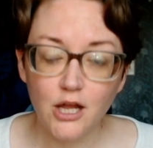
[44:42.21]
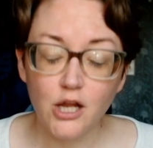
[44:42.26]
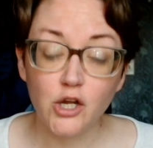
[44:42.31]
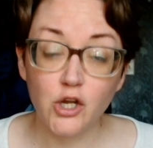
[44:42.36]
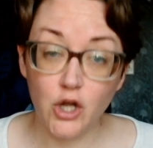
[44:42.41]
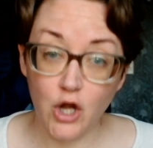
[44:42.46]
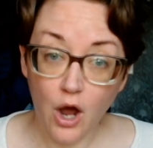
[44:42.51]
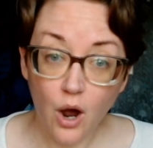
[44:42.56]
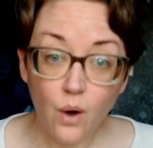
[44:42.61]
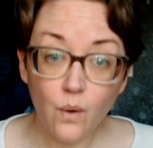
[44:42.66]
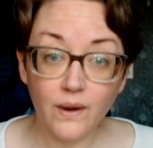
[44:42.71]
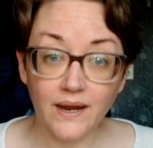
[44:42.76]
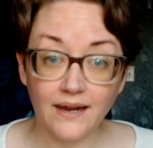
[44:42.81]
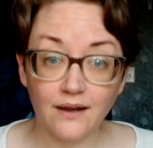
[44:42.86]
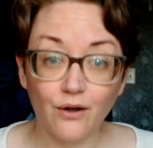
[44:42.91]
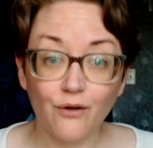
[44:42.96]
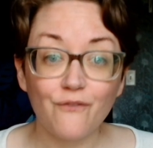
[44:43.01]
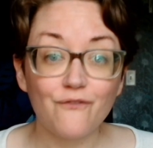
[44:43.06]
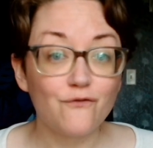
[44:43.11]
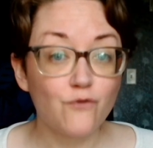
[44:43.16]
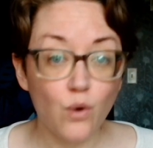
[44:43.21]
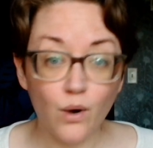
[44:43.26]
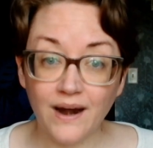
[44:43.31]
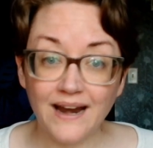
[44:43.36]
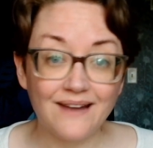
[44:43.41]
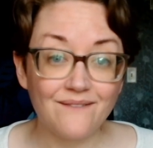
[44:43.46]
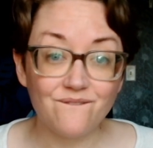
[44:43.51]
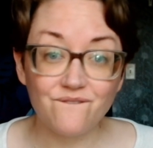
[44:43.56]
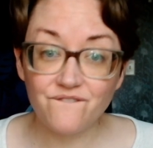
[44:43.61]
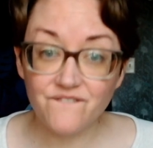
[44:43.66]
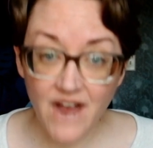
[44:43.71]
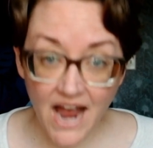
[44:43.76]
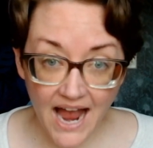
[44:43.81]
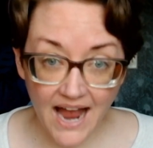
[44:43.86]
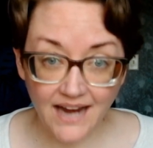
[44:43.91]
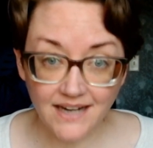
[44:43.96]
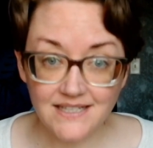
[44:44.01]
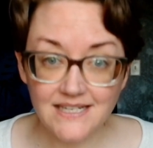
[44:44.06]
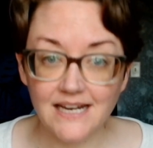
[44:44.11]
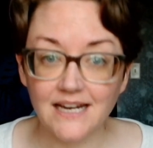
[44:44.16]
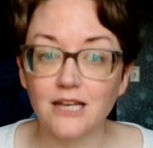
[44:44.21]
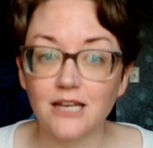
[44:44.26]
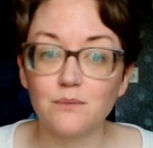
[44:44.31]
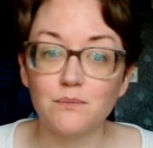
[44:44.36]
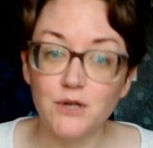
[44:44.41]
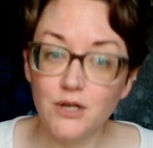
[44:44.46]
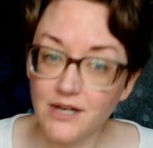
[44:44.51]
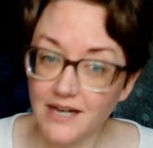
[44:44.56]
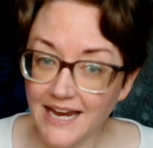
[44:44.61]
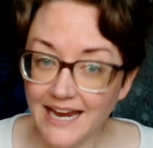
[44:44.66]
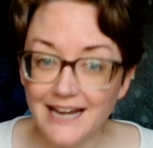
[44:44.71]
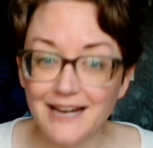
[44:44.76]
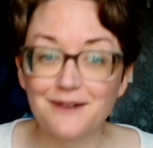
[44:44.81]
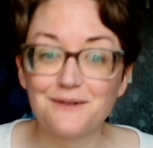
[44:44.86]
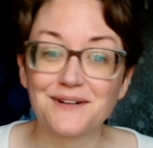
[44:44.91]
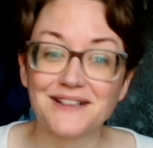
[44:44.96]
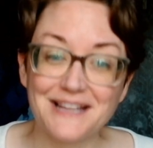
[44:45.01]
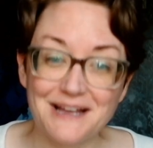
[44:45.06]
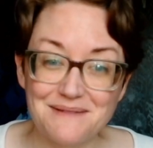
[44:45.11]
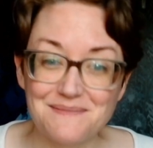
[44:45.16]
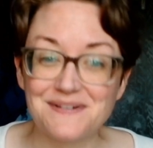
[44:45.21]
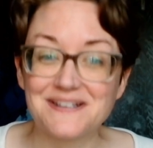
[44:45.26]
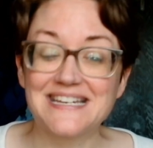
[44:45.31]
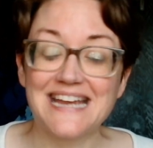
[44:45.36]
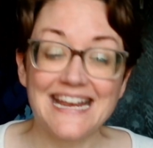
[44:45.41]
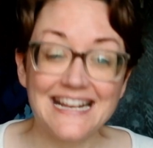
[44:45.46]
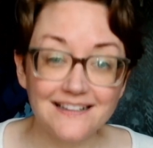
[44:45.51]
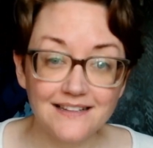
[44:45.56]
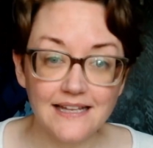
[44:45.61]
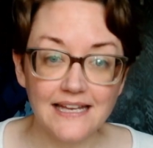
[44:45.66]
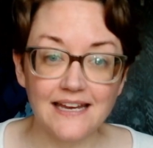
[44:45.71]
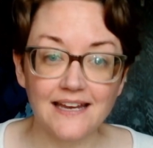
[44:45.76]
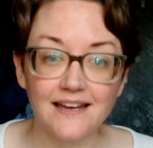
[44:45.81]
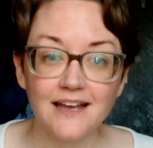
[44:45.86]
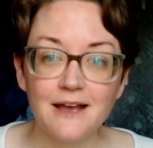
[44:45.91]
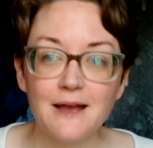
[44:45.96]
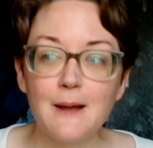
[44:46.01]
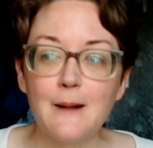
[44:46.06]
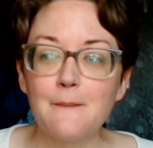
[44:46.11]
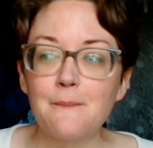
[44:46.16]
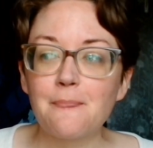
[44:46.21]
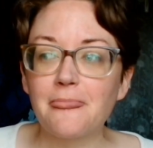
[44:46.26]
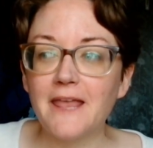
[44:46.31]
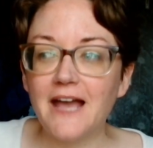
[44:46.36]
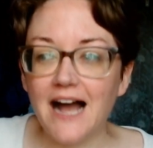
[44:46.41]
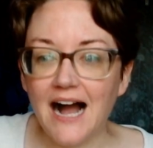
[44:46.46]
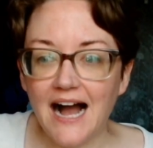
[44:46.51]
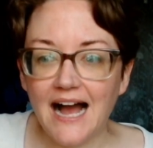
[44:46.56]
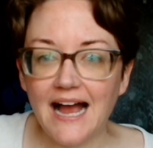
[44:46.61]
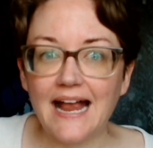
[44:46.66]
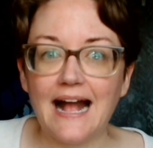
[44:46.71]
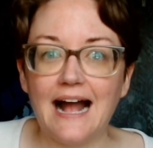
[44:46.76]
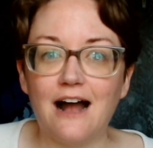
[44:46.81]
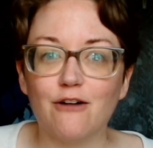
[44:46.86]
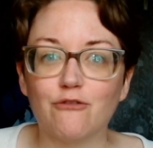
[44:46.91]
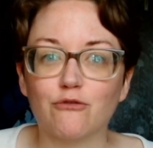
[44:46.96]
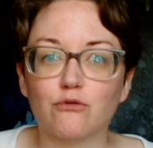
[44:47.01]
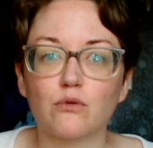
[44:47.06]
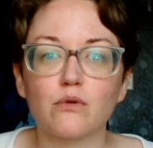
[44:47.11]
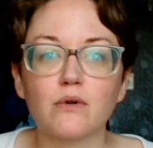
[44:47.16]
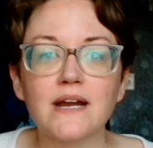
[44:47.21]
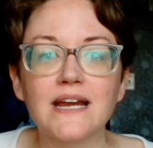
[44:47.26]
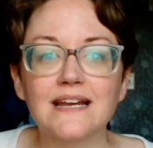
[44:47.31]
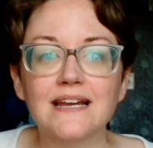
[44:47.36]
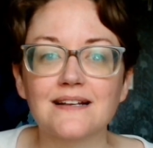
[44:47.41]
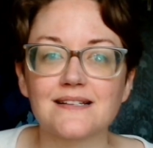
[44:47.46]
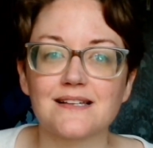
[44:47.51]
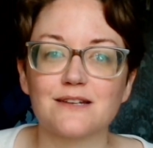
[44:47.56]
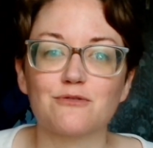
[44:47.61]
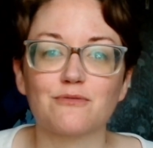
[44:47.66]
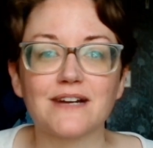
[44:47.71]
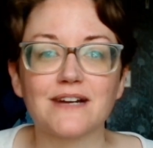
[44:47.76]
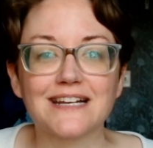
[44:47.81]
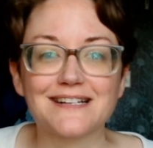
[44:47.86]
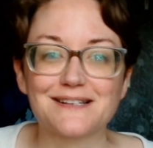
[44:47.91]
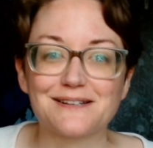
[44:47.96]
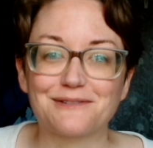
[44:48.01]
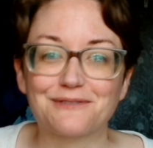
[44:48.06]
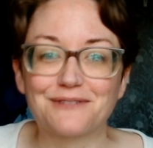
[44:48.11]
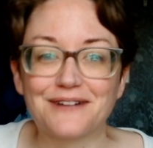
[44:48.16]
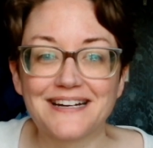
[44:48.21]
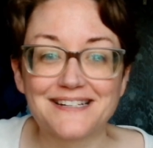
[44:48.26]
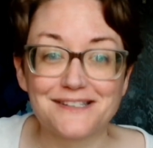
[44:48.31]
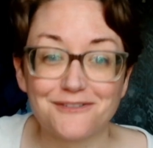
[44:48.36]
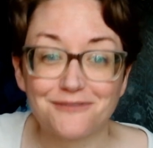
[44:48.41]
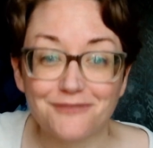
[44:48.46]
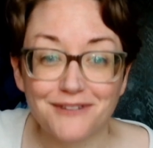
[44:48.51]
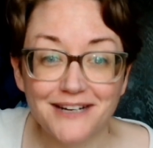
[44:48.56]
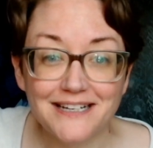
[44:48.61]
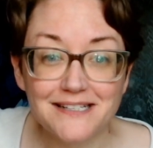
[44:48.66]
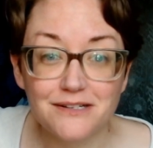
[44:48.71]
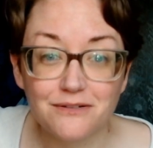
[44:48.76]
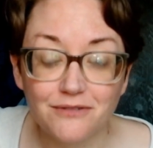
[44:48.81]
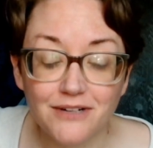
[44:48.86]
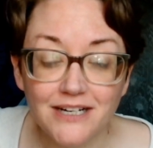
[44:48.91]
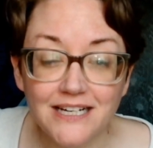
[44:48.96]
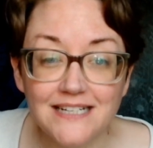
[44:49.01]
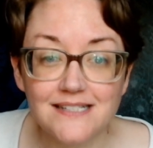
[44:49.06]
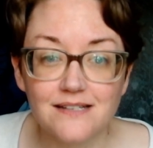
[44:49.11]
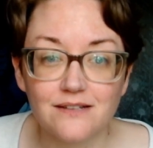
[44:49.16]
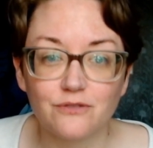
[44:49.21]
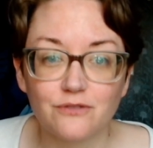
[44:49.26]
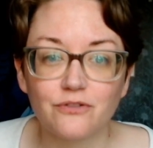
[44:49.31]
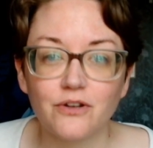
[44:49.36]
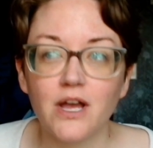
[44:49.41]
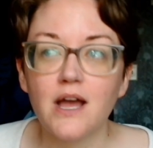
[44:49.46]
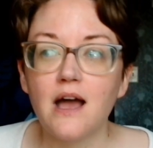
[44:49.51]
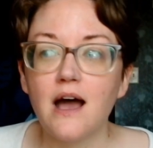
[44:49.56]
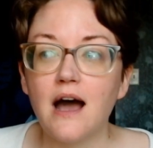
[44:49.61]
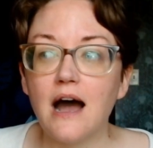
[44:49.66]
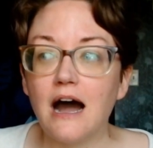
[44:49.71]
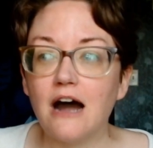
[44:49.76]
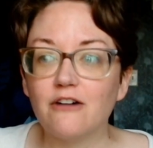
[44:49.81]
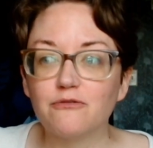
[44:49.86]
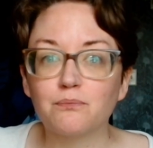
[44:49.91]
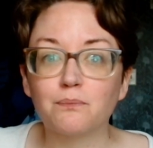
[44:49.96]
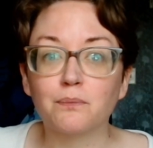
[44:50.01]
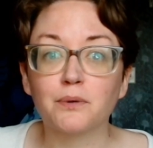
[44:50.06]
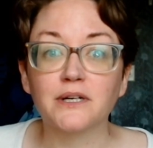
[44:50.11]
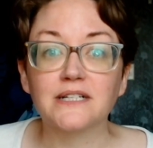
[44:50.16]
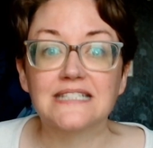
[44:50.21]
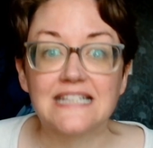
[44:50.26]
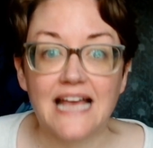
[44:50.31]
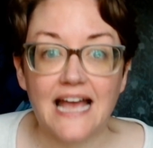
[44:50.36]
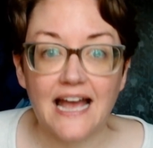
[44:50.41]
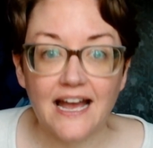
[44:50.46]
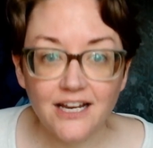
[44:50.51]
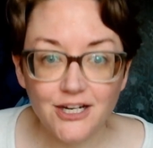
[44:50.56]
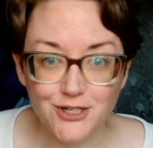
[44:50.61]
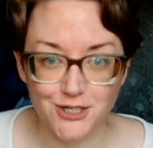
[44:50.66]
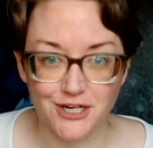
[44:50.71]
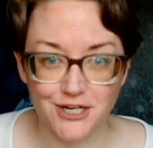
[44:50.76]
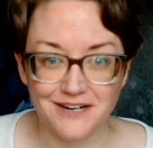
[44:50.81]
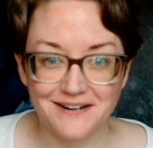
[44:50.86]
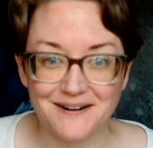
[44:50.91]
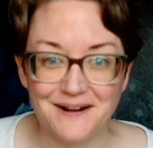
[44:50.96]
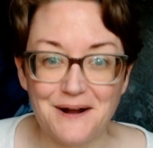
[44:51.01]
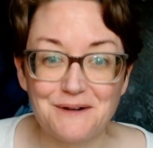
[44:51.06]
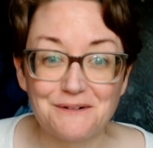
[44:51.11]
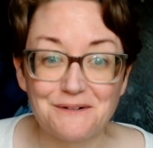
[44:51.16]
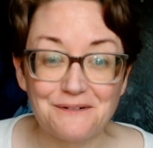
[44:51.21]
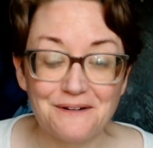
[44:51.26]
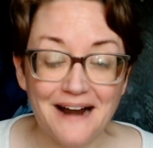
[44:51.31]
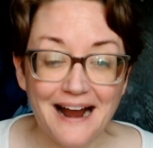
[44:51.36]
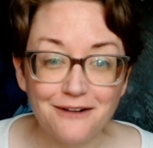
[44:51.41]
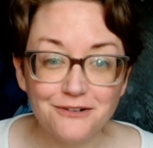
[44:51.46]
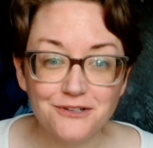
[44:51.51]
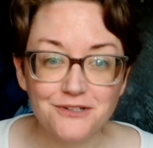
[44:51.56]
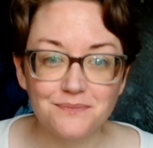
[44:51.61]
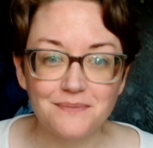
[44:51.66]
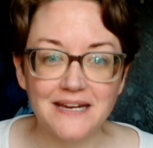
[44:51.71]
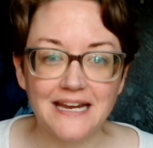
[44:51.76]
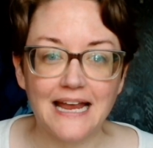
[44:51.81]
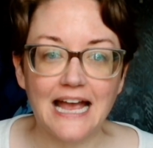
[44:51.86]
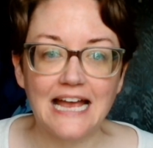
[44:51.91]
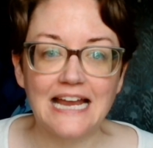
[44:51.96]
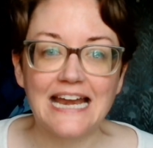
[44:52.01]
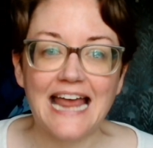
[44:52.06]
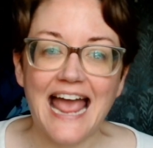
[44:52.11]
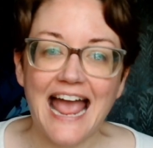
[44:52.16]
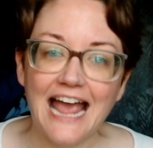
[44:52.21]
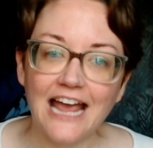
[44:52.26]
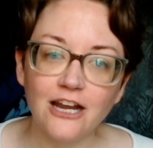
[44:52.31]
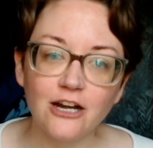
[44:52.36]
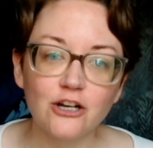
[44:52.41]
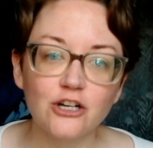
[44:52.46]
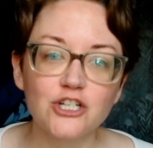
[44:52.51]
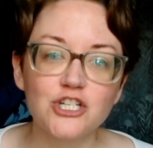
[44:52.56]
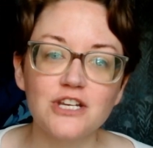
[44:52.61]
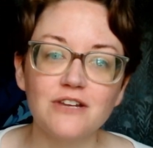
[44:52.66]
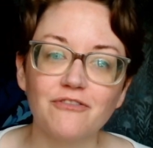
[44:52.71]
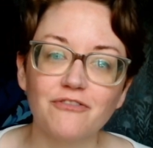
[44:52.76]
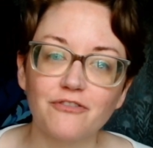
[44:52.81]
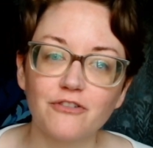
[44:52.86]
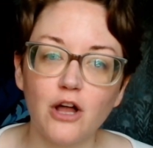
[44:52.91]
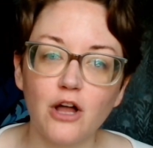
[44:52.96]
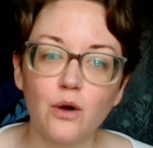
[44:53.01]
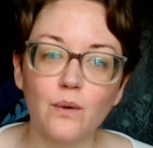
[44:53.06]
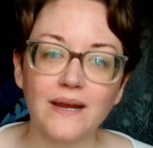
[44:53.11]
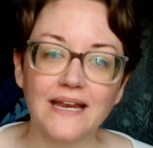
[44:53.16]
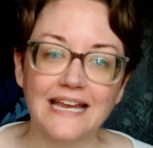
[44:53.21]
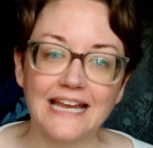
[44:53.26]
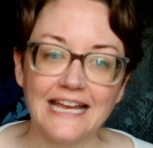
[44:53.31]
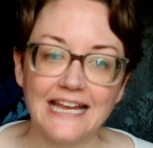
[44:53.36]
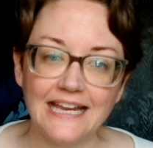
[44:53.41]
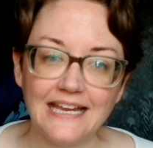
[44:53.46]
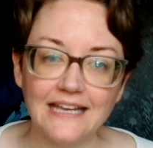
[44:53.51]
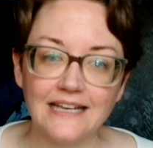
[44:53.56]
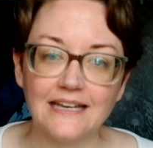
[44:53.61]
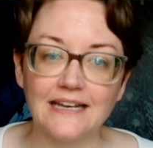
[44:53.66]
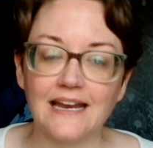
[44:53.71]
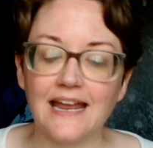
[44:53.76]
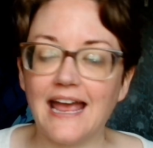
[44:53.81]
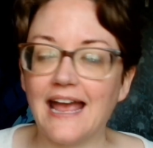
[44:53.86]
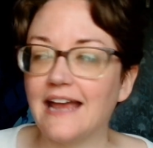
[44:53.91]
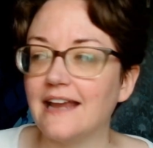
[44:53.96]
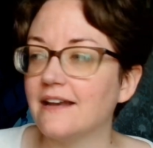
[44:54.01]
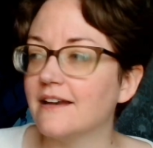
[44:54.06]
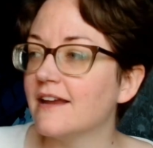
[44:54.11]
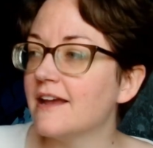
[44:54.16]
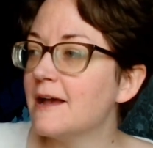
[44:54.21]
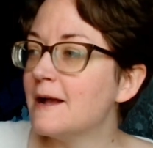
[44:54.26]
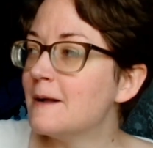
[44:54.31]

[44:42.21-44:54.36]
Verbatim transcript: knowing for a fact and communicating with them daily that I have rings and rings and rings and rings and rings of of protection around me and energy flowing in and